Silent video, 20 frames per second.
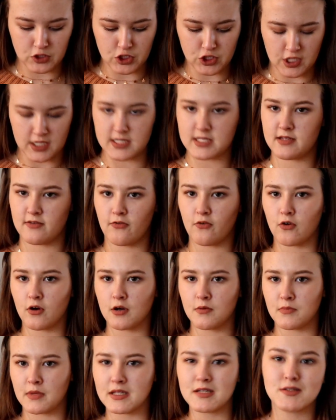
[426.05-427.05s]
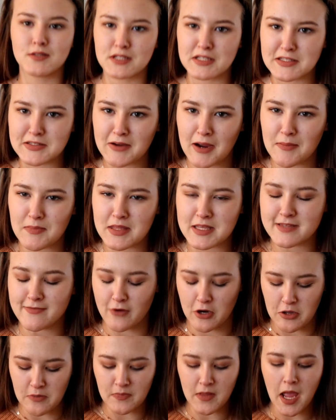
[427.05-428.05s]
just for me to describe this
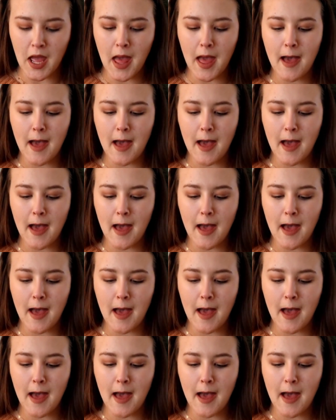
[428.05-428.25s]
for you.